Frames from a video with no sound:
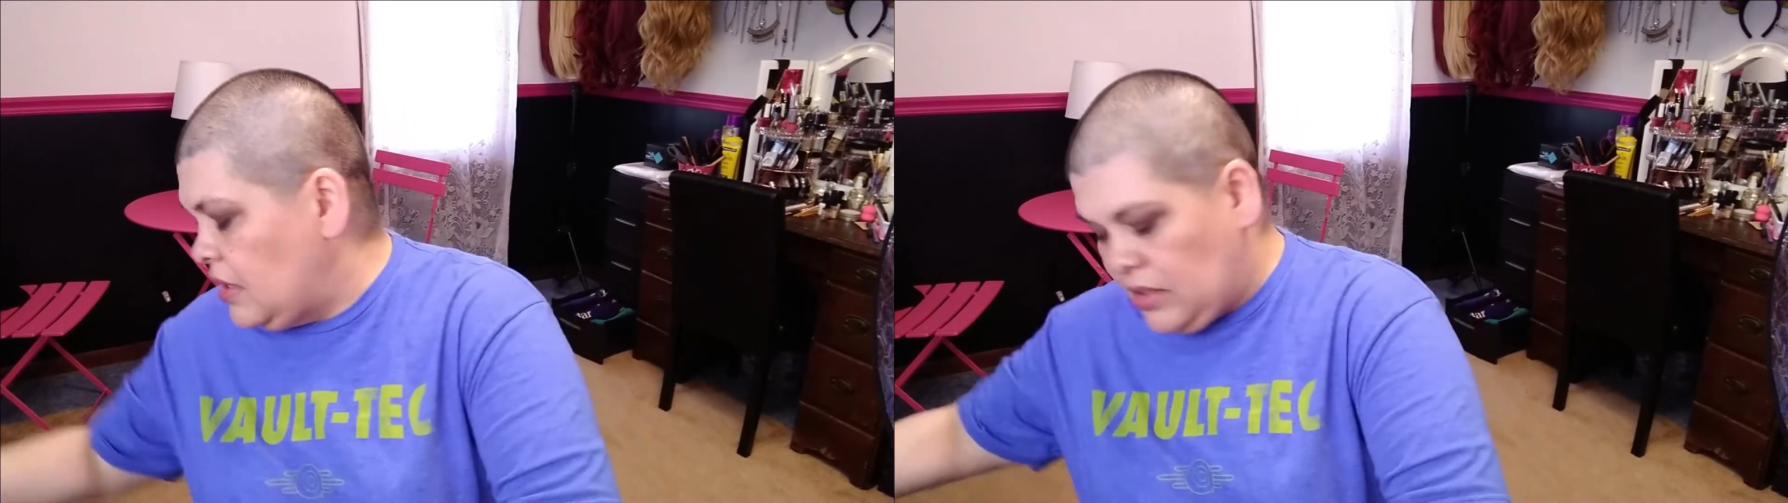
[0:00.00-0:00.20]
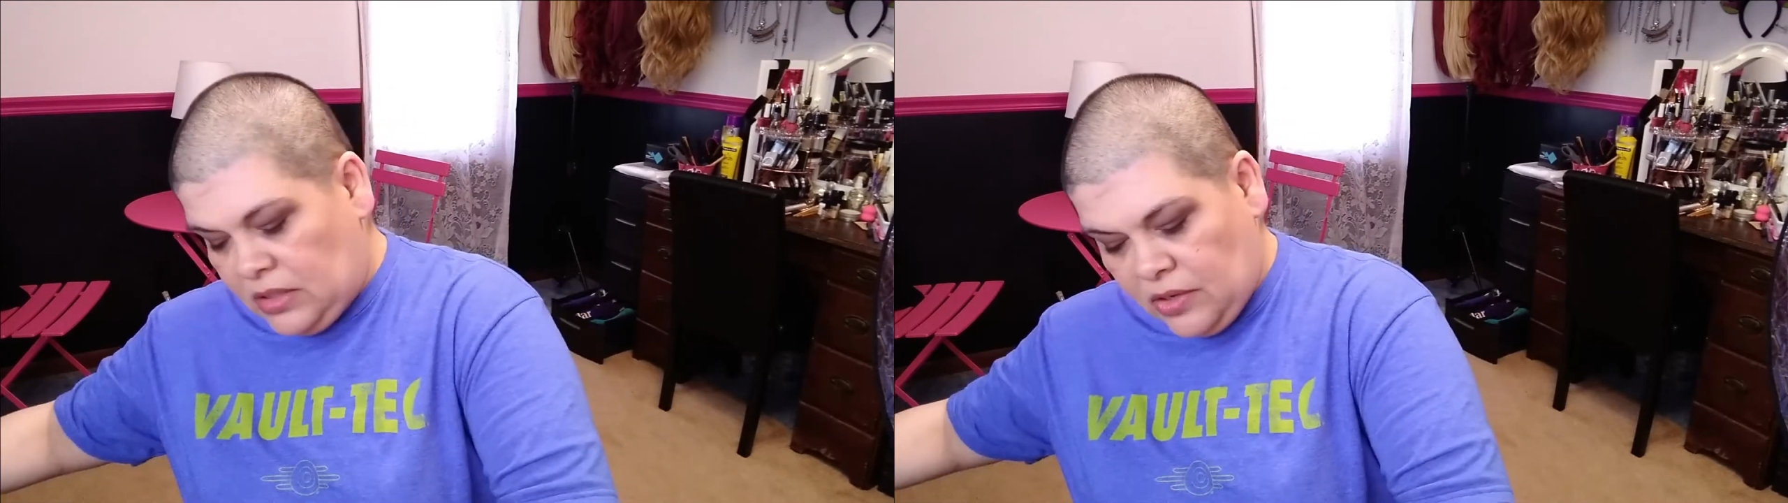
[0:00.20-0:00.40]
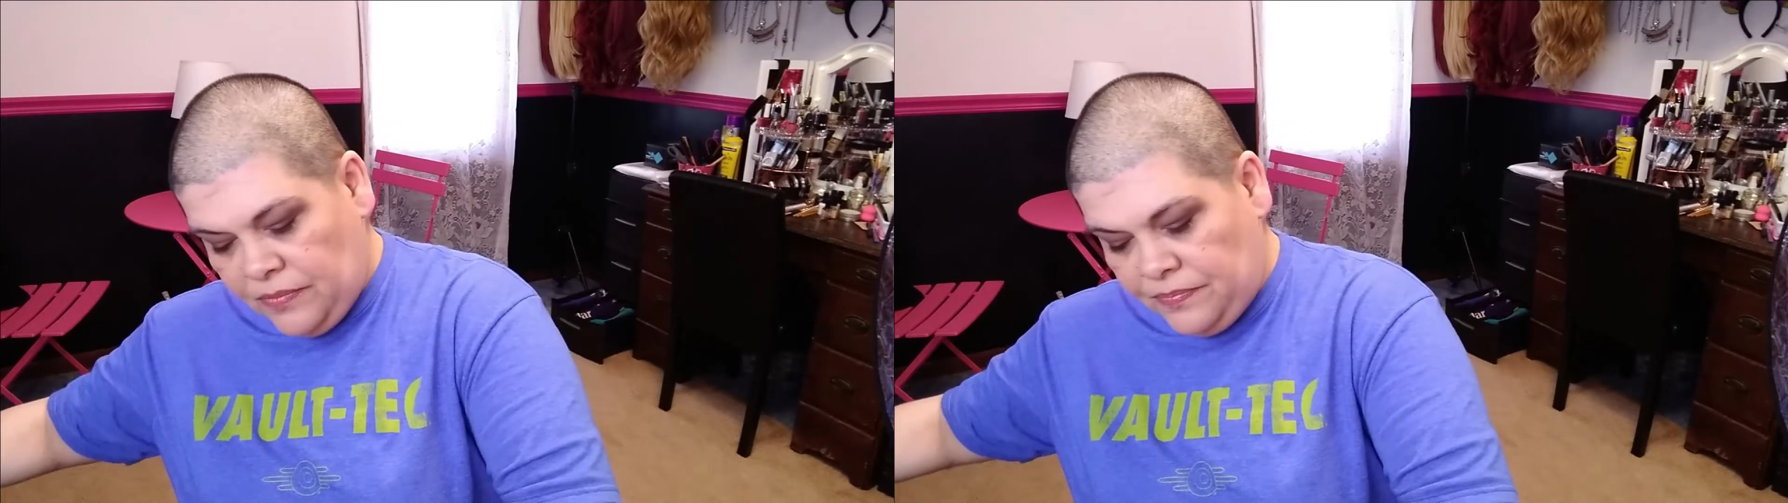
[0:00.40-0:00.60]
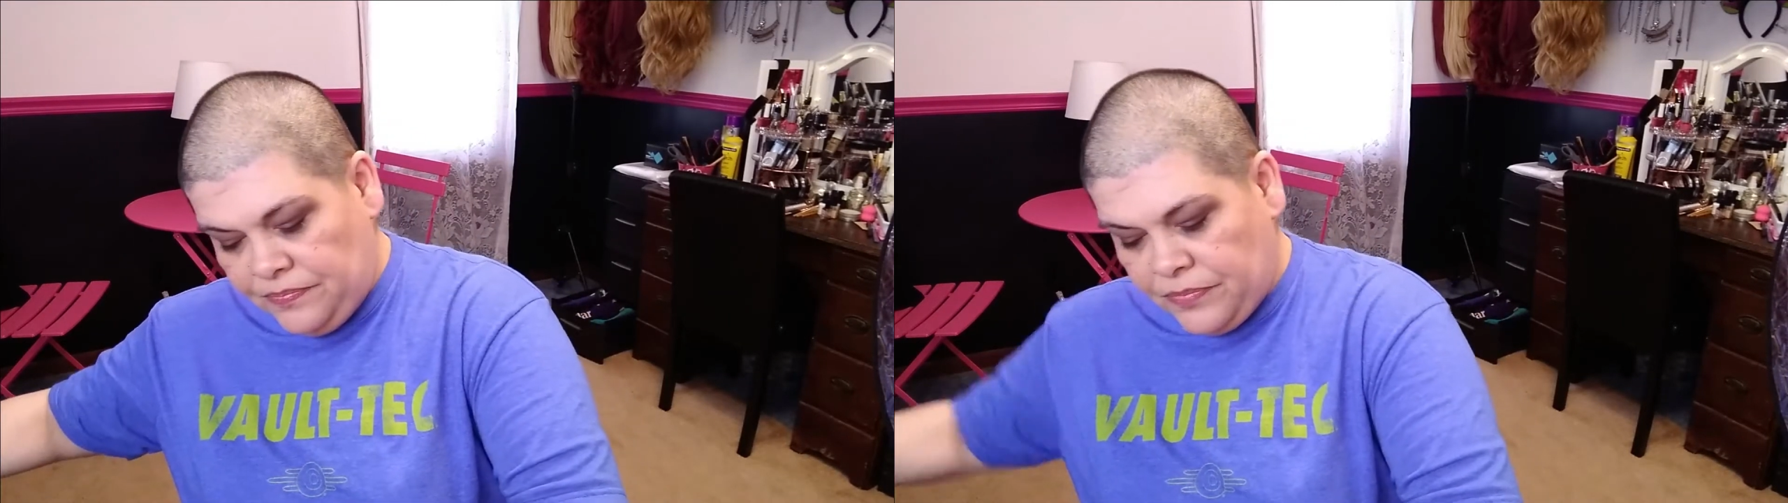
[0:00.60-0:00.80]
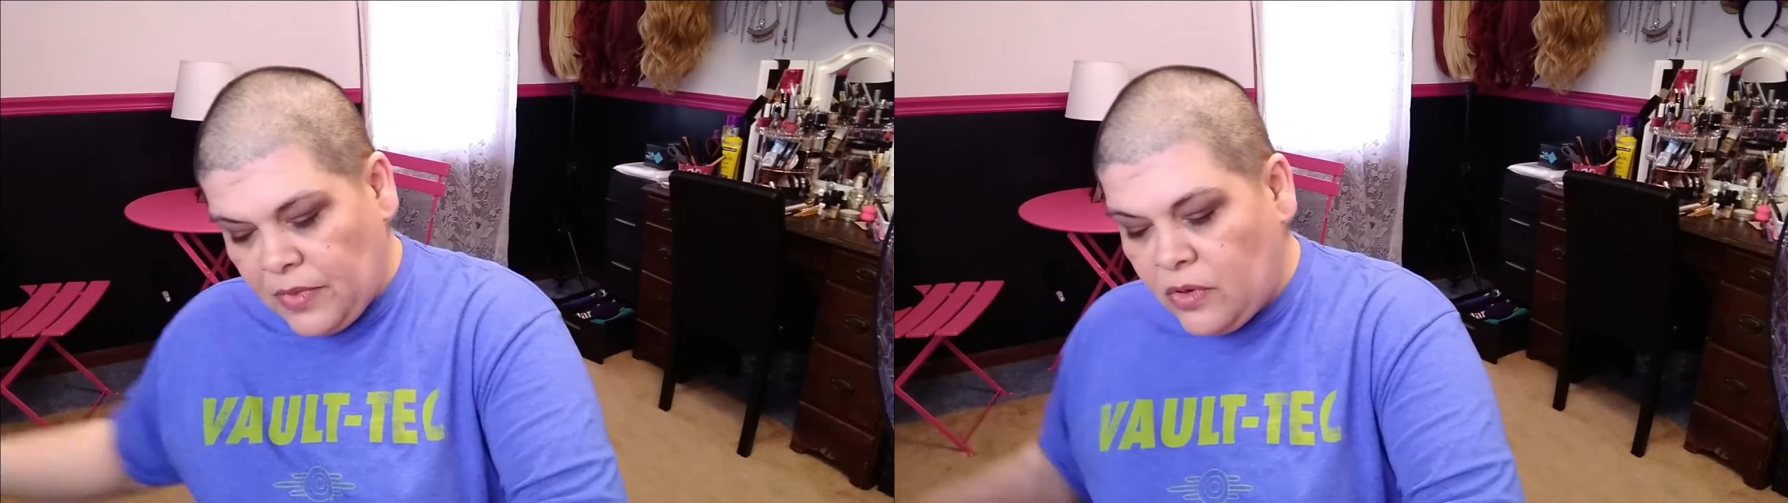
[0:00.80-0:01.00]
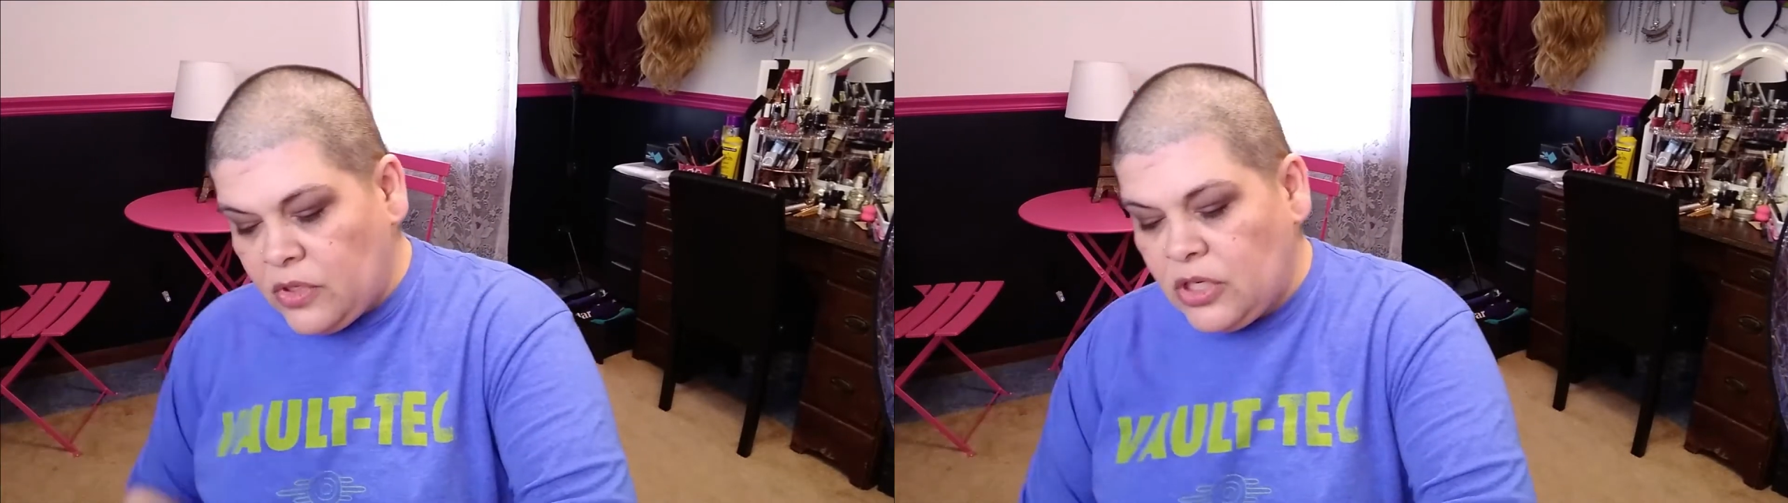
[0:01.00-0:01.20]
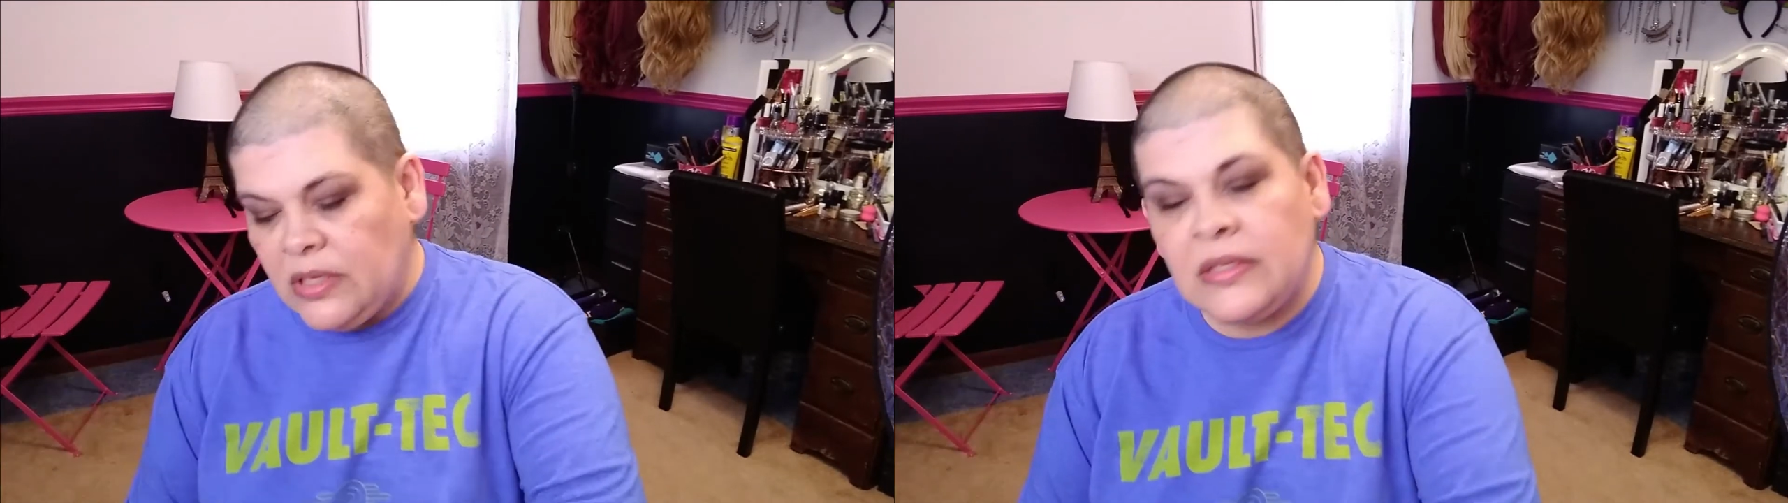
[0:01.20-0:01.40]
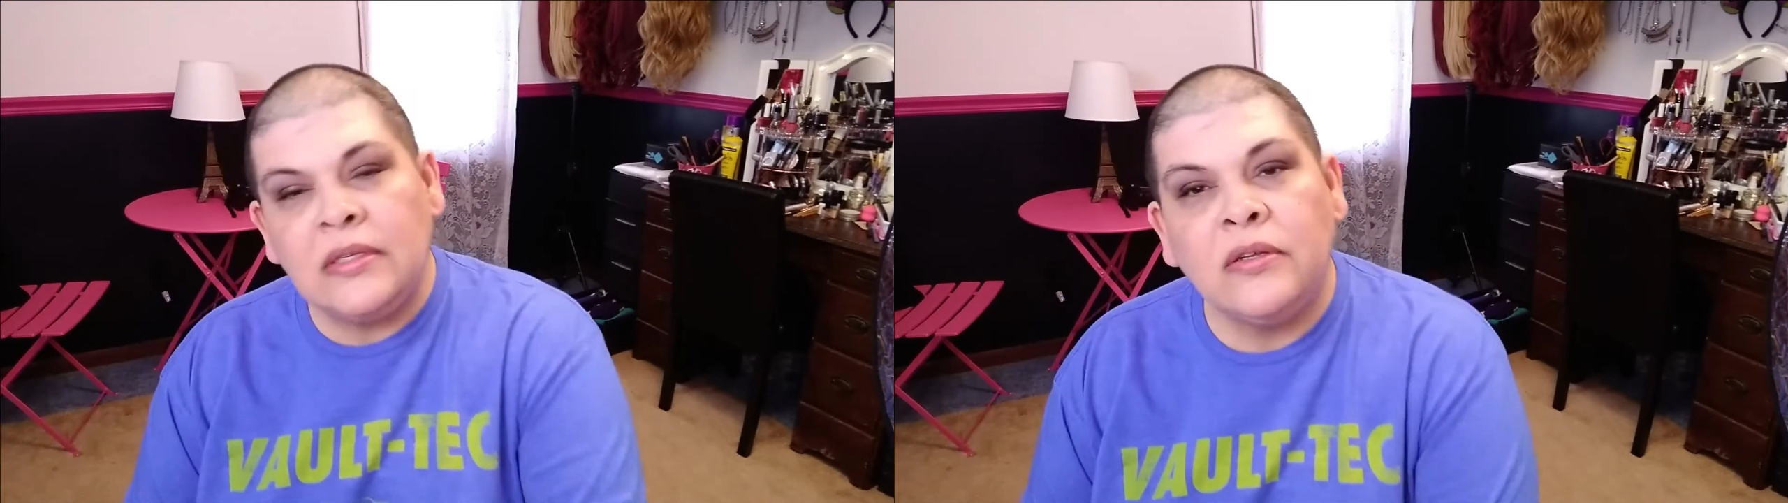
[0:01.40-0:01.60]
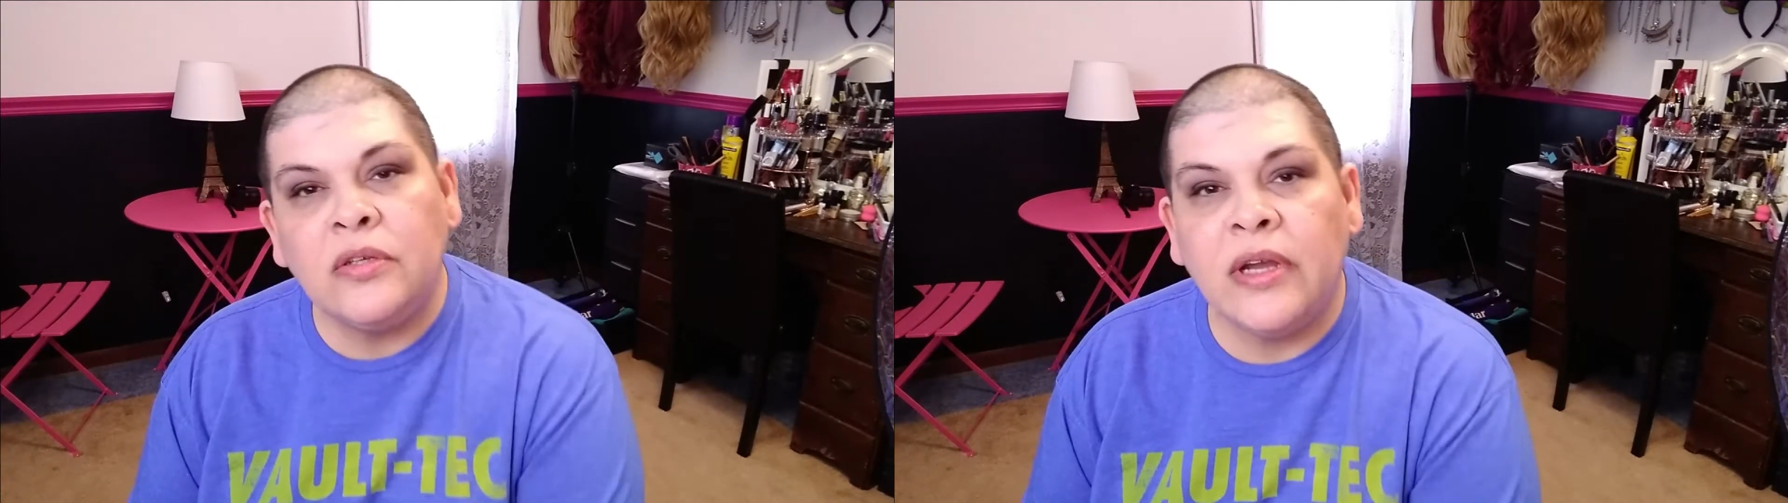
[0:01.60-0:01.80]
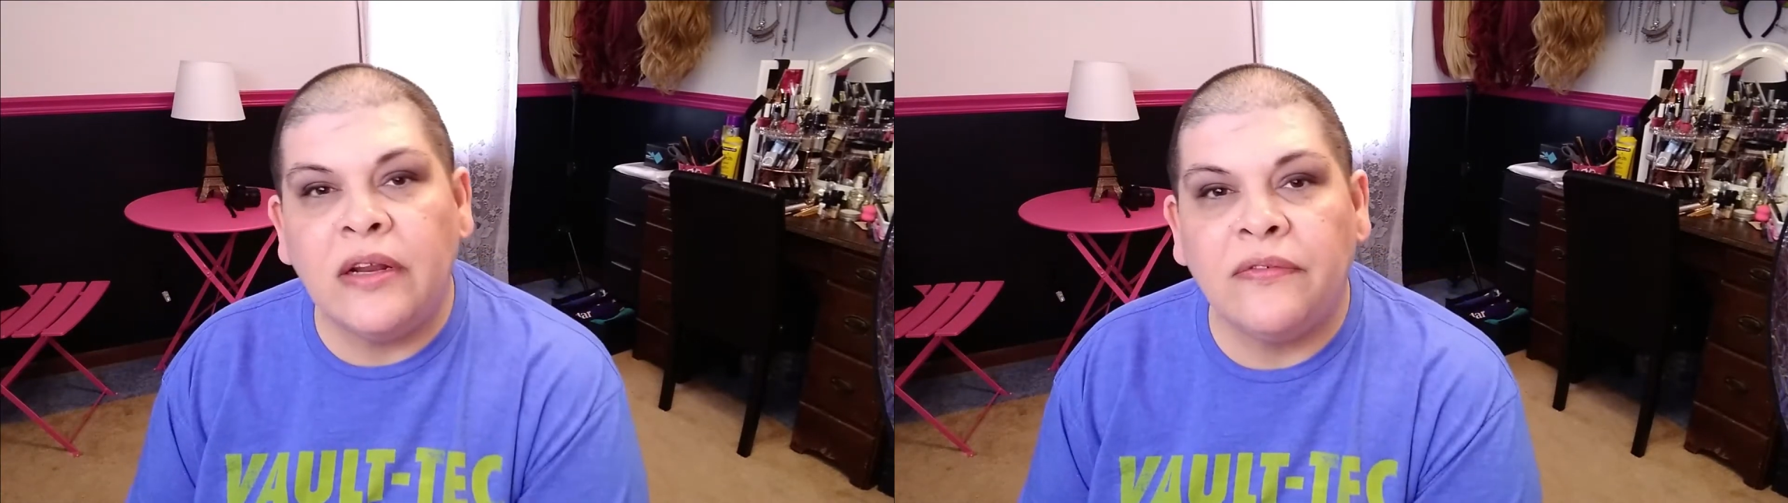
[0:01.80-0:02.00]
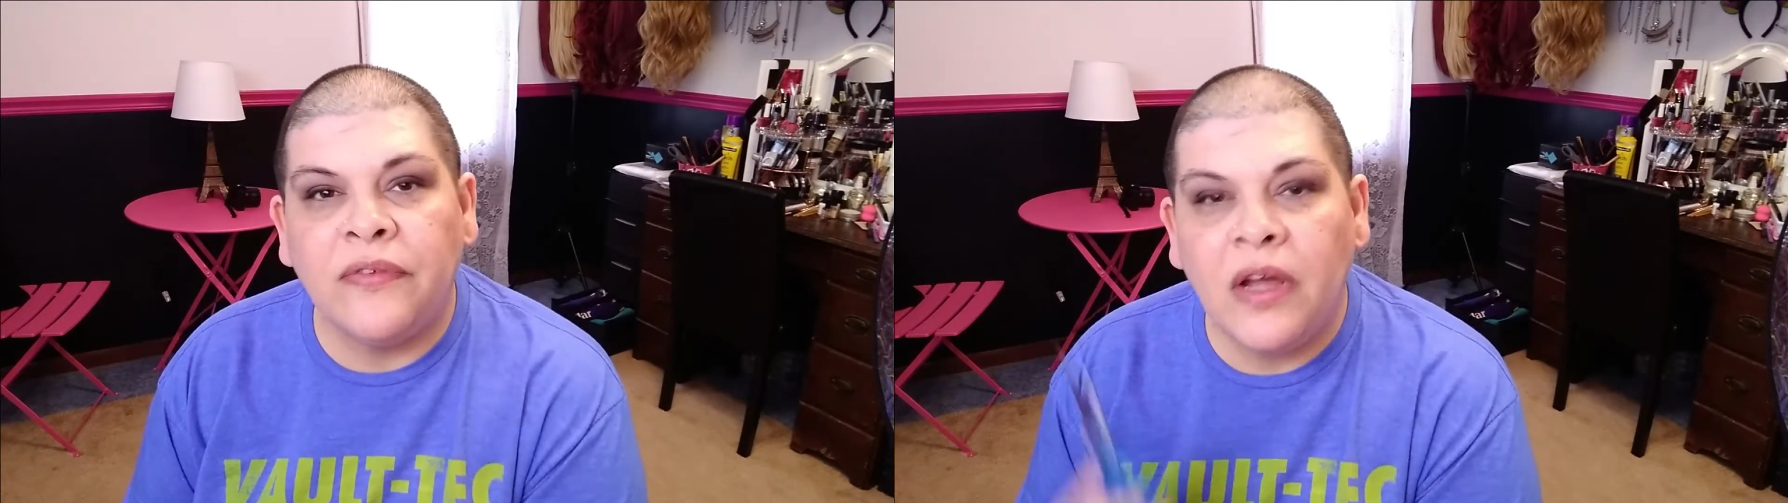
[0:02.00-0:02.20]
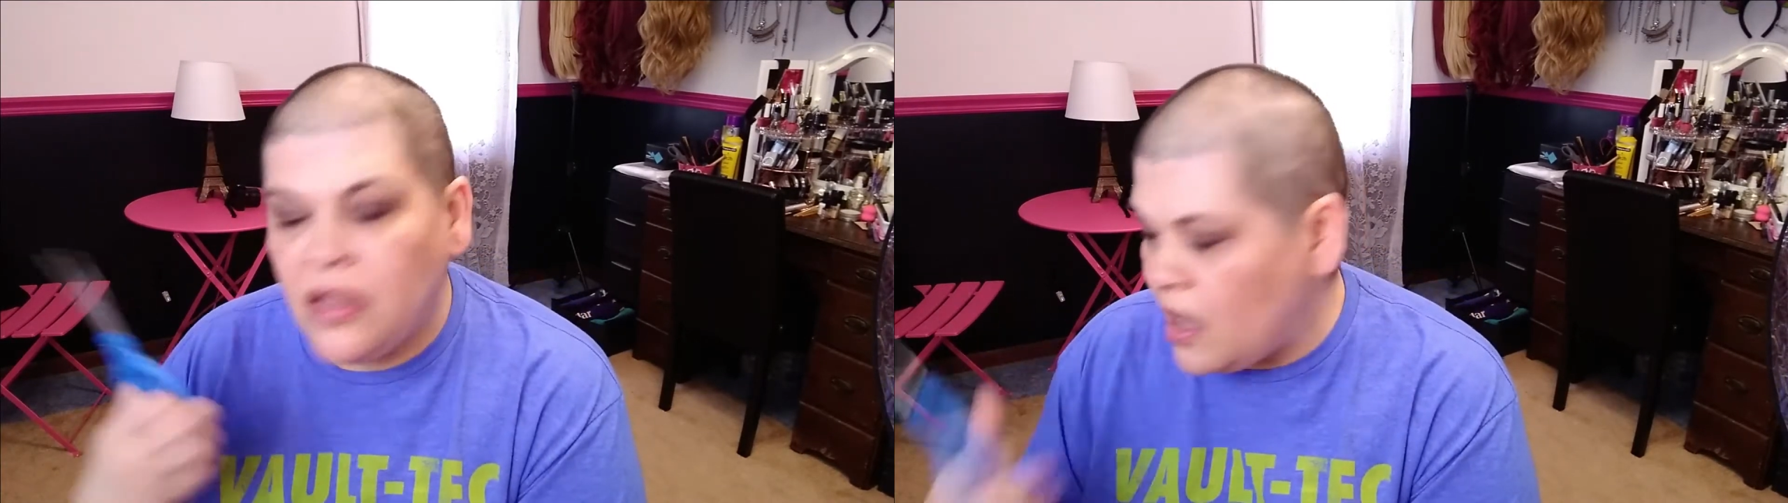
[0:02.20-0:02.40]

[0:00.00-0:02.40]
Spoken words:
So, oh, she's still trying to fall